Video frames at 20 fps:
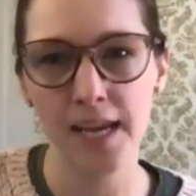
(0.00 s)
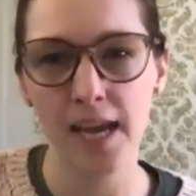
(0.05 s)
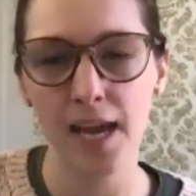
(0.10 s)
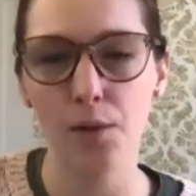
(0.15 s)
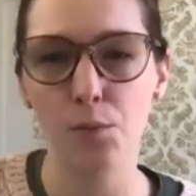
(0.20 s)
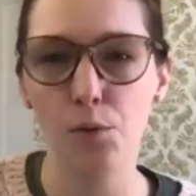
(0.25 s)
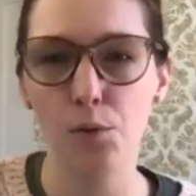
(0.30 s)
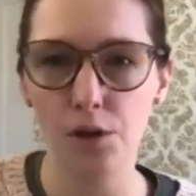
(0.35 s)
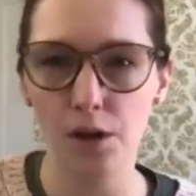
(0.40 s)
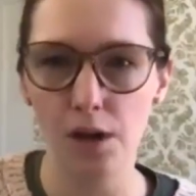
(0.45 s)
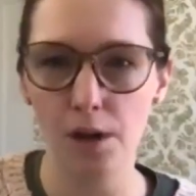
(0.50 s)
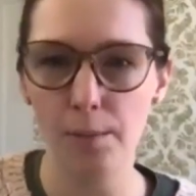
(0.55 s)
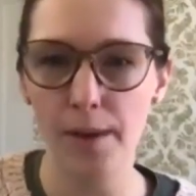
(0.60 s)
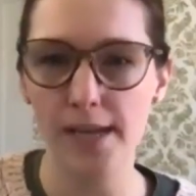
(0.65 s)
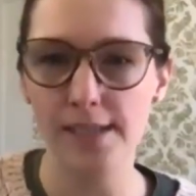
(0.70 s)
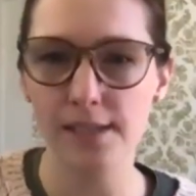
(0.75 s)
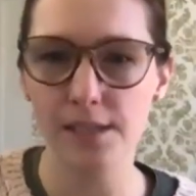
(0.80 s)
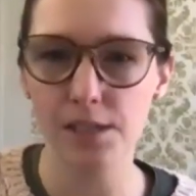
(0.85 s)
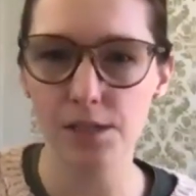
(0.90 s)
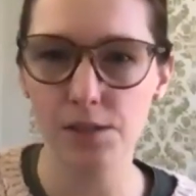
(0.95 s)
And I'll
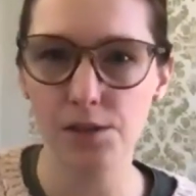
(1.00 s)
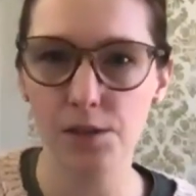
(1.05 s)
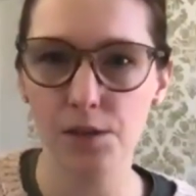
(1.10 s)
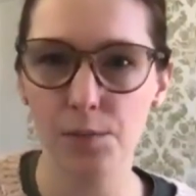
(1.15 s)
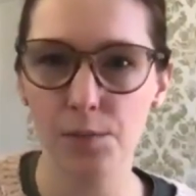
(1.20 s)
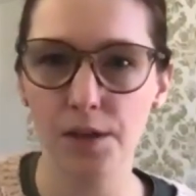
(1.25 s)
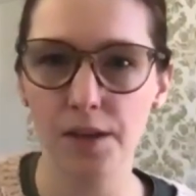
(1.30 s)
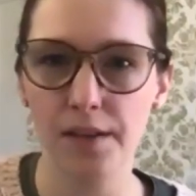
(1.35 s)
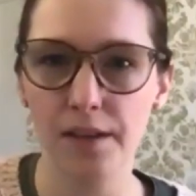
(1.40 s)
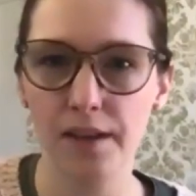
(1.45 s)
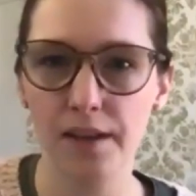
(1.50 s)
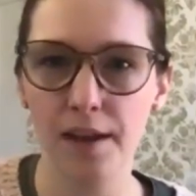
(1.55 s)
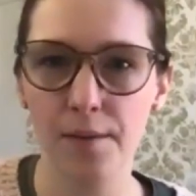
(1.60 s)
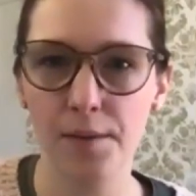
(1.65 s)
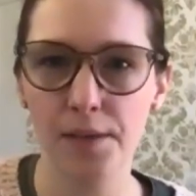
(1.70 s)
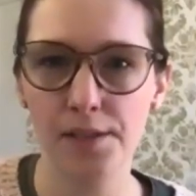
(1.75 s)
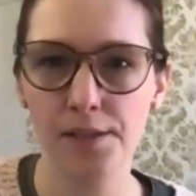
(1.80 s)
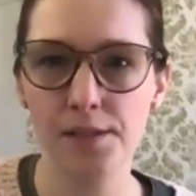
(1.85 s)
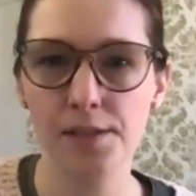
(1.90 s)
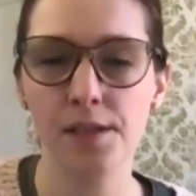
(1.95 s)
pass it to you so you can put it in the
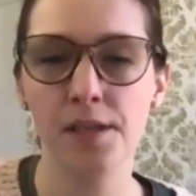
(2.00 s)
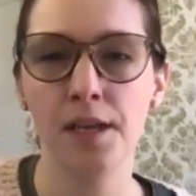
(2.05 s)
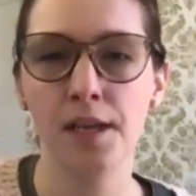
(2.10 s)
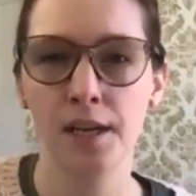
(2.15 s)
comments.